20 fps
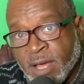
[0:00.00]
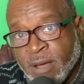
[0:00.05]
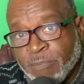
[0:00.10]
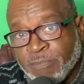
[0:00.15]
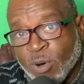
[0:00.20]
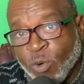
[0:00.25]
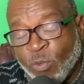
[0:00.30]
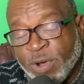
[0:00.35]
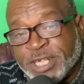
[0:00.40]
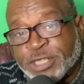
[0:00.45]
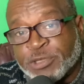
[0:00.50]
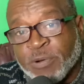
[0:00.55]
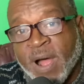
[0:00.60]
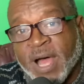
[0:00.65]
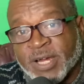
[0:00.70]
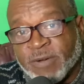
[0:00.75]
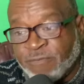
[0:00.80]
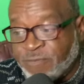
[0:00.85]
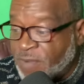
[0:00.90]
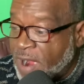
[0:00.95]
But we're
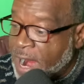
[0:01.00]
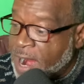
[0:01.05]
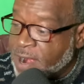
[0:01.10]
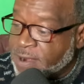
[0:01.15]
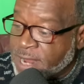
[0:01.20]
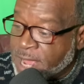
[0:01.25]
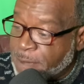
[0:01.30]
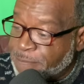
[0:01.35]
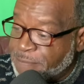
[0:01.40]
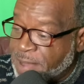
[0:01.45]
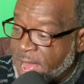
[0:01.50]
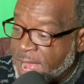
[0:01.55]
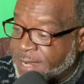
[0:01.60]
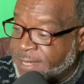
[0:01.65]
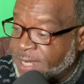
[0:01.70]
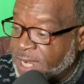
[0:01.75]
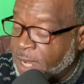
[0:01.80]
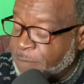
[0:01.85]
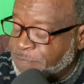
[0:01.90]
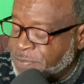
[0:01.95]
trying to fire that
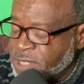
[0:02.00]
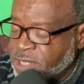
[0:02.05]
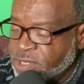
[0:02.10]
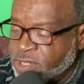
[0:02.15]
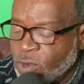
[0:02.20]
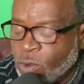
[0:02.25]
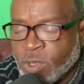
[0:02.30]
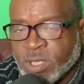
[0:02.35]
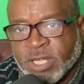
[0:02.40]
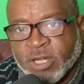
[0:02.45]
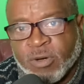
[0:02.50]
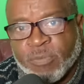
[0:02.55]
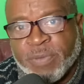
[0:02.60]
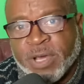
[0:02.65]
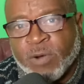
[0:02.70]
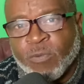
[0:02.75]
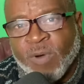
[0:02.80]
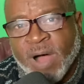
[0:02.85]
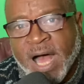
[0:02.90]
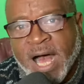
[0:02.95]
back up. And you know, a little
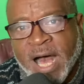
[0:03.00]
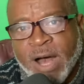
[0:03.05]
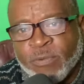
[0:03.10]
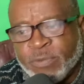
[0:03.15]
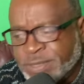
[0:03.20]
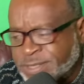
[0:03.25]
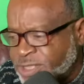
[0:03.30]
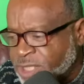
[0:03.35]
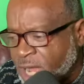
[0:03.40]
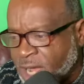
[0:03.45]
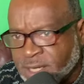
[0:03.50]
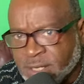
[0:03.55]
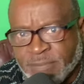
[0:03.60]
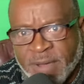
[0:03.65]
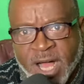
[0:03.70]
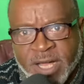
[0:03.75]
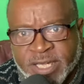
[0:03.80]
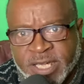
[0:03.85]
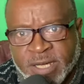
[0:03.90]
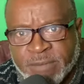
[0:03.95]
bit of while we were talking
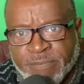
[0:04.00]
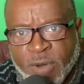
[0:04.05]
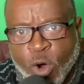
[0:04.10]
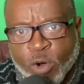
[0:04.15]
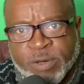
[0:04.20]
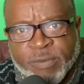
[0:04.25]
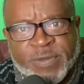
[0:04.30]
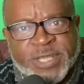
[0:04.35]
about Kid Mocha, we